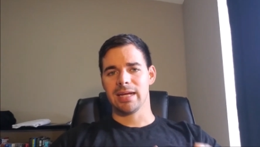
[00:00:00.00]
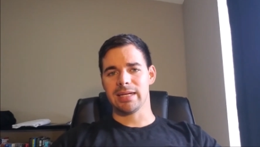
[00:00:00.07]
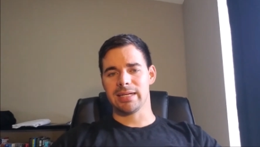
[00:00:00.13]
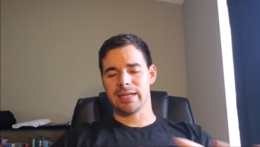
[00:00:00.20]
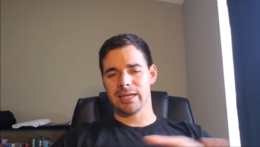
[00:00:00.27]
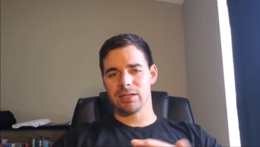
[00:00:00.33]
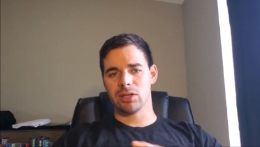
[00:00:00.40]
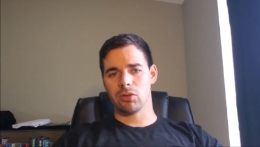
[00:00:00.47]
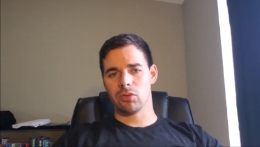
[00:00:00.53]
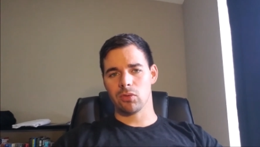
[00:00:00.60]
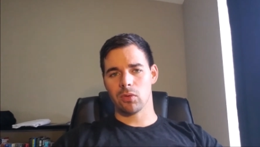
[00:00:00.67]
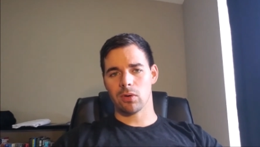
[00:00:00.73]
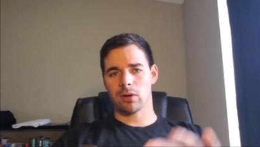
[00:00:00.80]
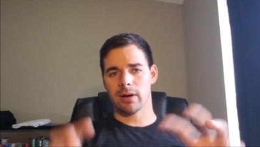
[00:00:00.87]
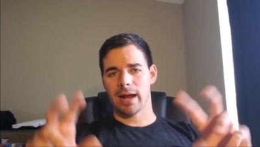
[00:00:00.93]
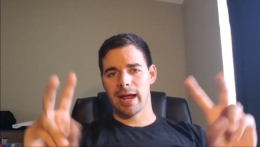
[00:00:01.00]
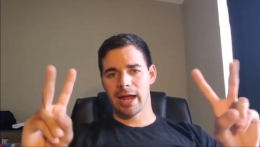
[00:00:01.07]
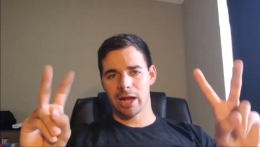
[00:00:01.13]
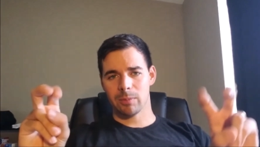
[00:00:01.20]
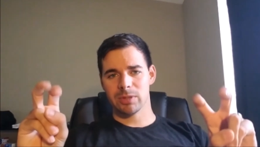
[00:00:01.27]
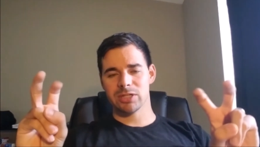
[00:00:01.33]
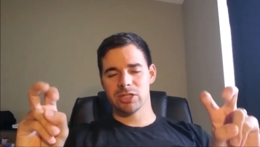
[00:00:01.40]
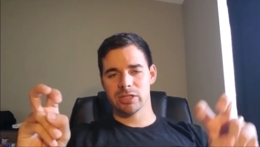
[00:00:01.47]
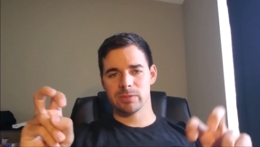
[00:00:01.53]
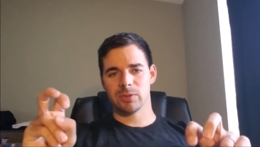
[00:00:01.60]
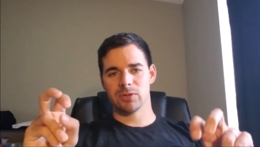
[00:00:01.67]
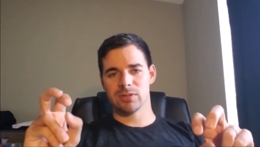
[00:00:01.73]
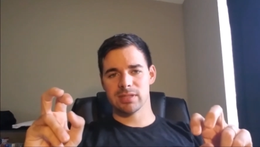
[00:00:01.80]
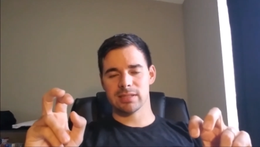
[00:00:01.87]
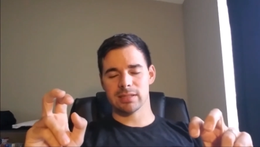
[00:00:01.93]
get their how much it's
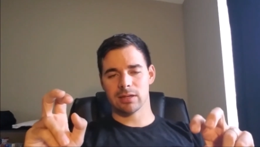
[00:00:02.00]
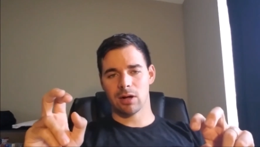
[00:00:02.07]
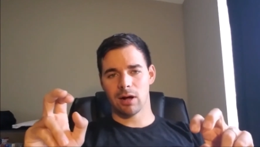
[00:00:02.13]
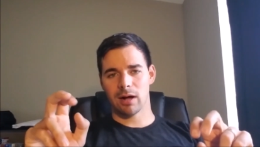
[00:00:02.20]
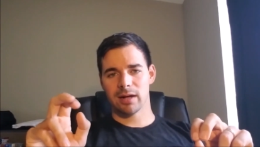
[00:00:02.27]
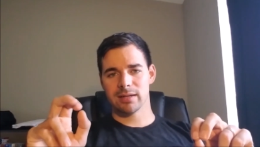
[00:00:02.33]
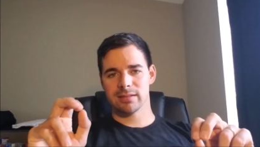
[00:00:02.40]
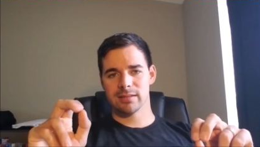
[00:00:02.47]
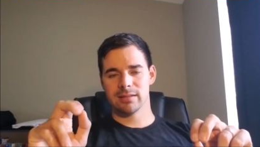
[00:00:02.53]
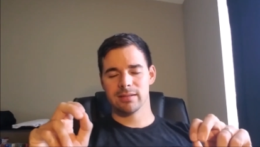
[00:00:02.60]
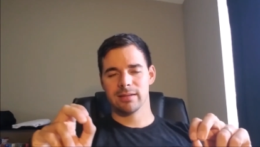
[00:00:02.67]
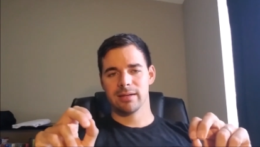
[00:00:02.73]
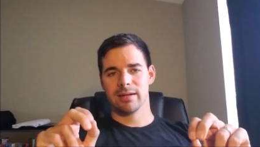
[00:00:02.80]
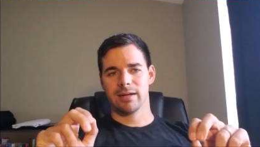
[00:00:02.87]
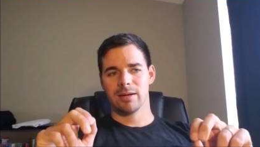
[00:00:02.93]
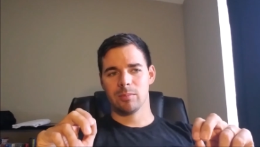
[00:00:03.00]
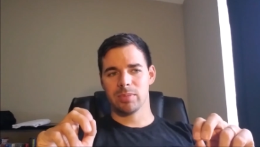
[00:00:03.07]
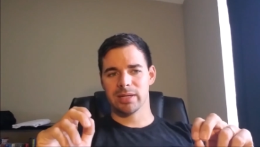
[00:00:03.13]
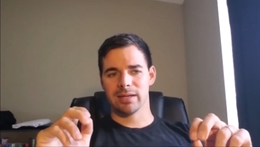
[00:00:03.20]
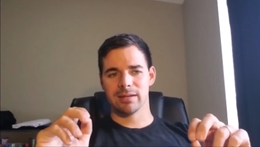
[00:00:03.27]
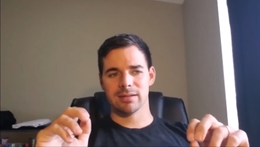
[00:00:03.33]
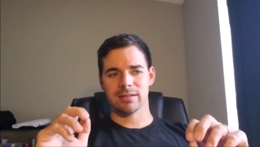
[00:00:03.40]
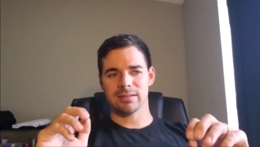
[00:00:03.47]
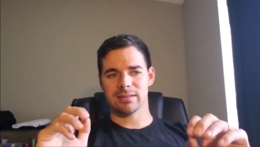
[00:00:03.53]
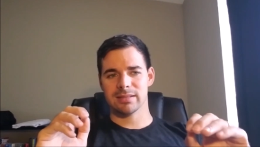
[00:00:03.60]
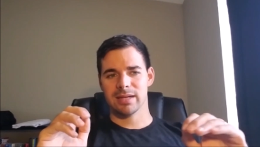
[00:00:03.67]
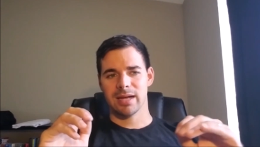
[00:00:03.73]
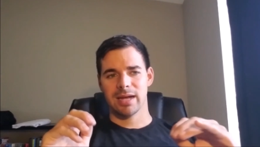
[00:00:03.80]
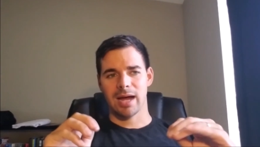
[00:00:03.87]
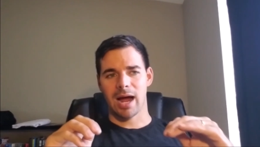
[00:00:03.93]
supposed to cost, because
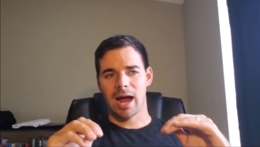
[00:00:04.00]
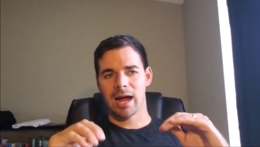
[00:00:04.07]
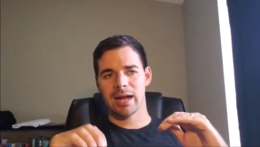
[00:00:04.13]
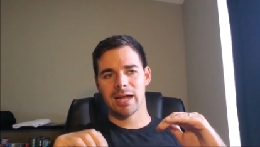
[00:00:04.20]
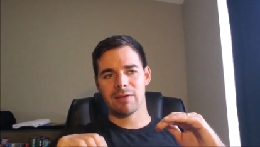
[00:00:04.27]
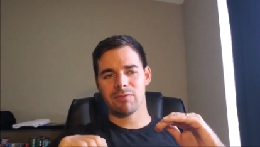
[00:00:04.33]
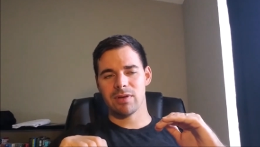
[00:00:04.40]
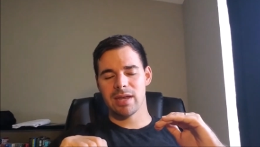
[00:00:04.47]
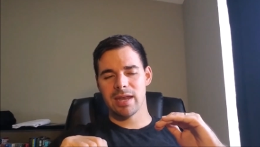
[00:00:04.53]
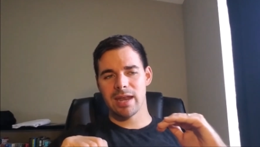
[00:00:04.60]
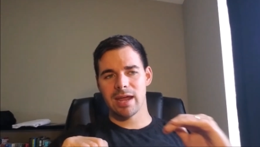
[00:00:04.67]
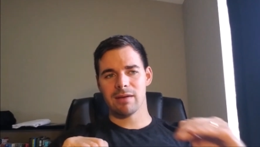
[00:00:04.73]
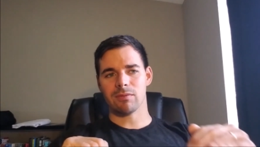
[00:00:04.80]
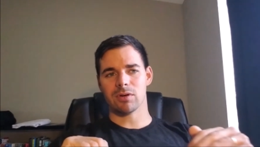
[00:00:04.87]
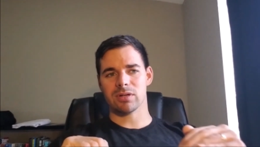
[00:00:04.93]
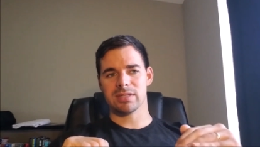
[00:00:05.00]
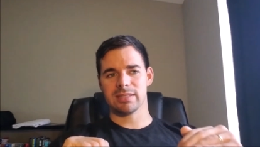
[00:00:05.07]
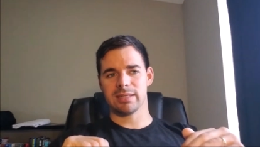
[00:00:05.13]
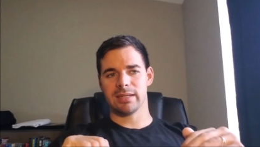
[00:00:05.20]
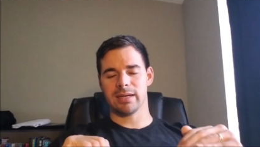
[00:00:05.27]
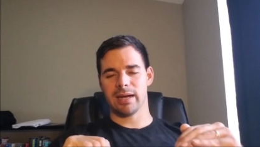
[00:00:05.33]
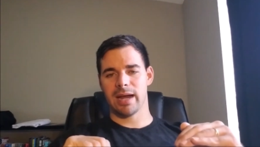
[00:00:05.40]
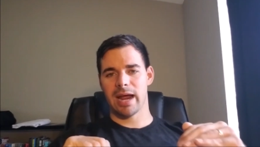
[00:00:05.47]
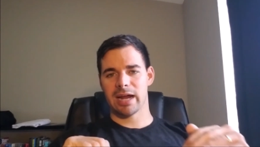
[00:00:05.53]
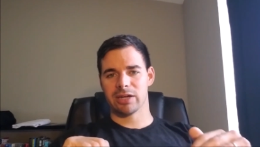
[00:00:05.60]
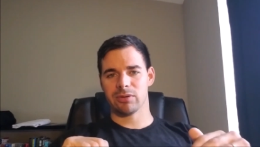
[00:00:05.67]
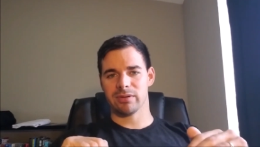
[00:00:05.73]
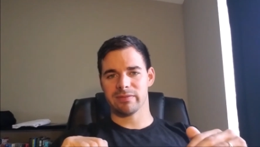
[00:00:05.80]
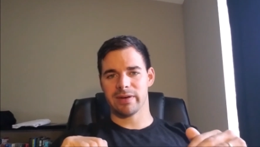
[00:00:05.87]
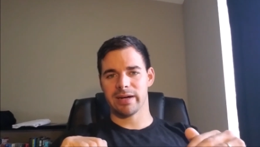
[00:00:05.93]
I have never seen an
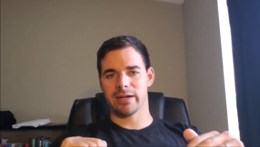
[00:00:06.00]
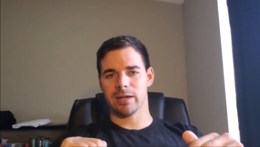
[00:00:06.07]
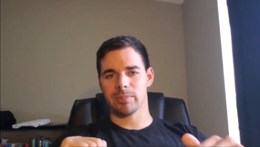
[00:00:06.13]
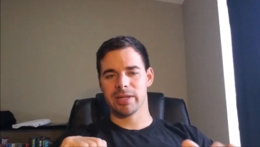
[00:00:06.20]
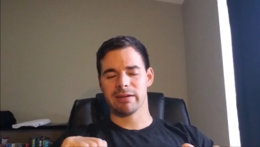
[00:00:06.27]
accurate lineup.